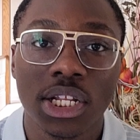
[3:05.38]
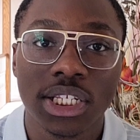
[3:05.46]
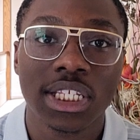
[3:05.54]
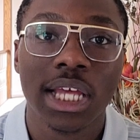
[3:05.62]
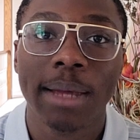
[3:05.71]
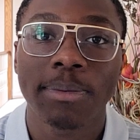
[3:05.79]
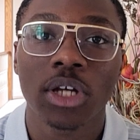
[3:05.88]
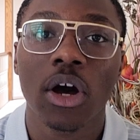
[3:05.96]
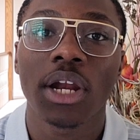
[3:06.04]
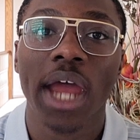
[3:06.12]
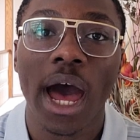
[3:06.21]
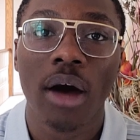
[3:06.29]
steps
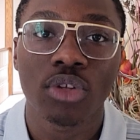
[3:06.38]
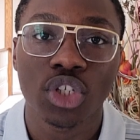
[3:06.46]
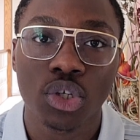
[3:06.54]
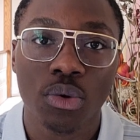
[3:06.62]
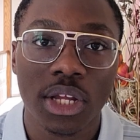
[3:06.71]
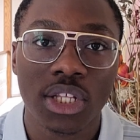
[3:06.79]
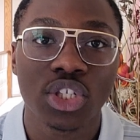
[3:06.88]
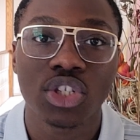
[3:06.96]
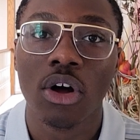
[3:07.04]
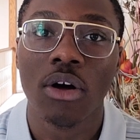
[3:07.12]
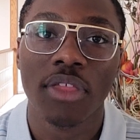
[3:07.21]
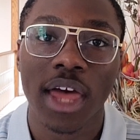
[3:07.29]
on how to
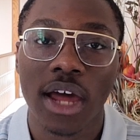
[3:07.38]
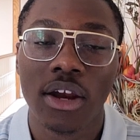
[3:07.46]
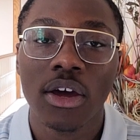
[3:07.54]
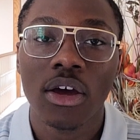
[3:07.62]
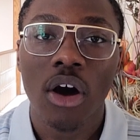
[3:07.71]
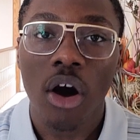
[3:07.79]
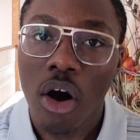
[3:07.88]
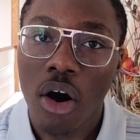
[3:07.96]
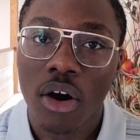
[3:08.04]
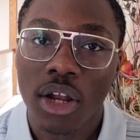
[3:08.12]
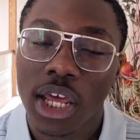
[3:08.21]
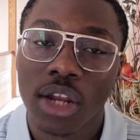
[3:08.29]
install that
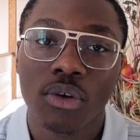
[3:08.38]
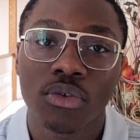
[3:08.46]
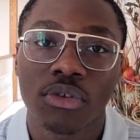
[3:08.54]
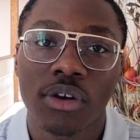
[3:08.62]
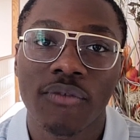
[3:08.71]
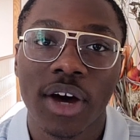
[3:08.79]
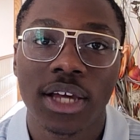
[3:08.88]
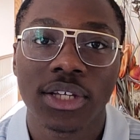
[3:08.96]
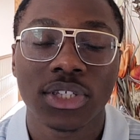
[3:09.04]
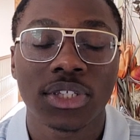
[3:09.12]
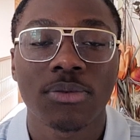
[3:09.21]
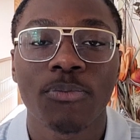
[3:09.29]
on an older
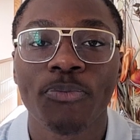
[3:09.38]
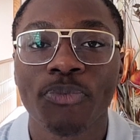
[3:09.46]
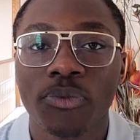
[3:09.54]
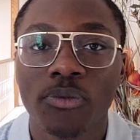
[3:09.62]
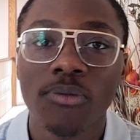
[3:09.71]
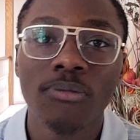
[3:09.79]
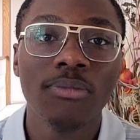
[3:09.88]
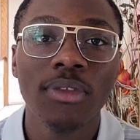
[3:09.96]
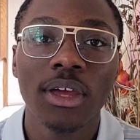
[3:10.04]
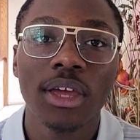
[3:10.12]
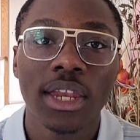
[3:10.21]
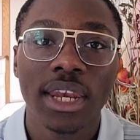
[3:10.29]
device.
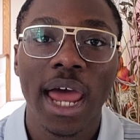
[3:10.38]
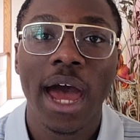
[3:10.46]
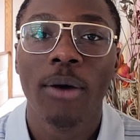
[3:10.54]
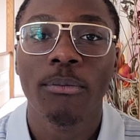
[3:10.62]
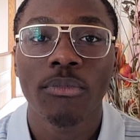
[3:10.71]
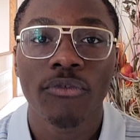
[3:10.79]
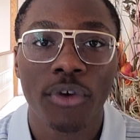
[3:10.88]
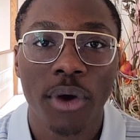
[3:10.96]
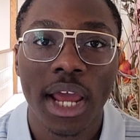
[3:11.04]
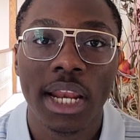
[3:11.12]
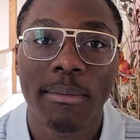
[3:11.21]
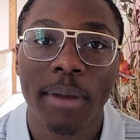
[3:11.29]
Now, for
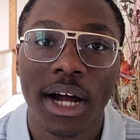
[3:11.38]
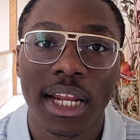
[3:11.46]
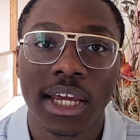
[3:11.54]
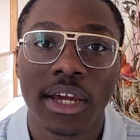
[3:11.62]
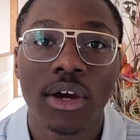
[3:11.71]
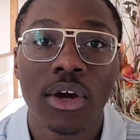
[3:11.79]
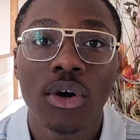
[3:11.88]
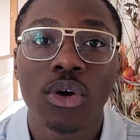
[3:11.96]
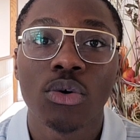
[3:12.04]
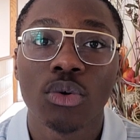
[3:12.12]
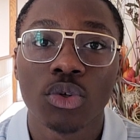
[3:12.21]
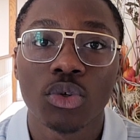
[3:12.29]
anybody
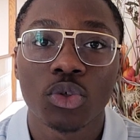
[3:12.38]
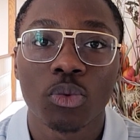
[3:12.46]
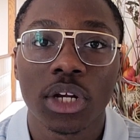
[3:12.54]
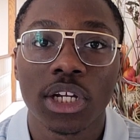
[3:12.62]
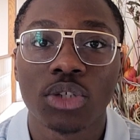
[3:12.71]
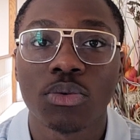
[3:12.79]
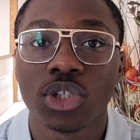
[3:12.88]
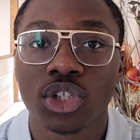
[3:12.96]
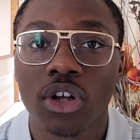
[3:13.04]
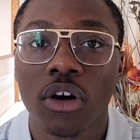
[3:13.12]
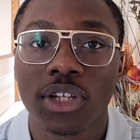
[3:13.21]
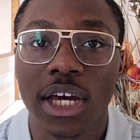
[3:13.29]
who's wanting to
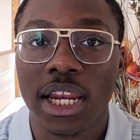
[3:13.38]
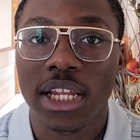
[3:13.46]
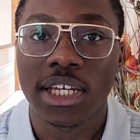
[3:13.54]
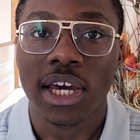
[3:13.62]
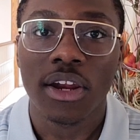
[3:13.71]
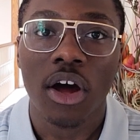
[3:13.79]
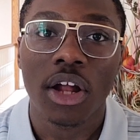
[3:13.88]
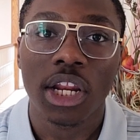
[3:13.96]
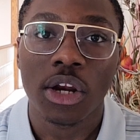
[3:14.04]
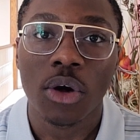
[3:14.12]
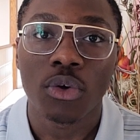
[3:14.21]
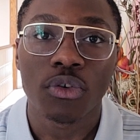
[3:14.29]
install Tiny10 on
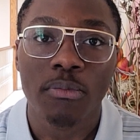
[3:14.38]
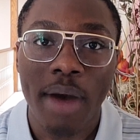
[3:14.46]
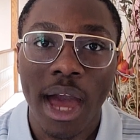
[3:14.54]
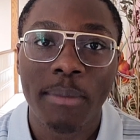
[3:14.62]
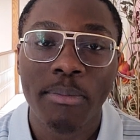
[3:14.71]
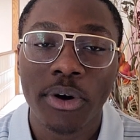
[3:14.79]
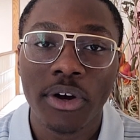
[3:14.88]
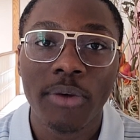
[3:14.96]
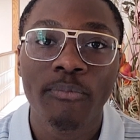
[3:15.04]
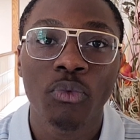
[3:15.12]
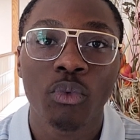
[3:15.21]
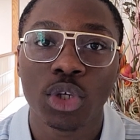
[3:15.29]
an older MacBook,
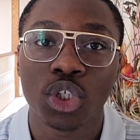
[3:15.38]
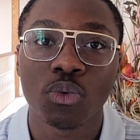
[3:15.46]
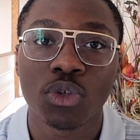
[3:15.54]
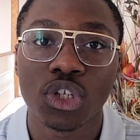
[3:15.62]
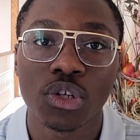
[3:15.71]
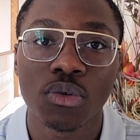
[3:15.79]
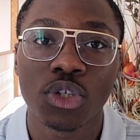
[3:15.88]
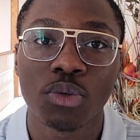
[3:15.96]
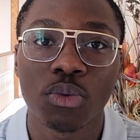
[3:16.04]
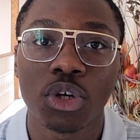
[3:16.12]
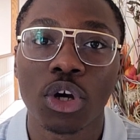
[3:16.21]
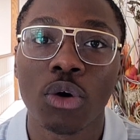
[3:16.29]
what you would do is you
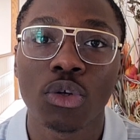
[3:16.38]
would go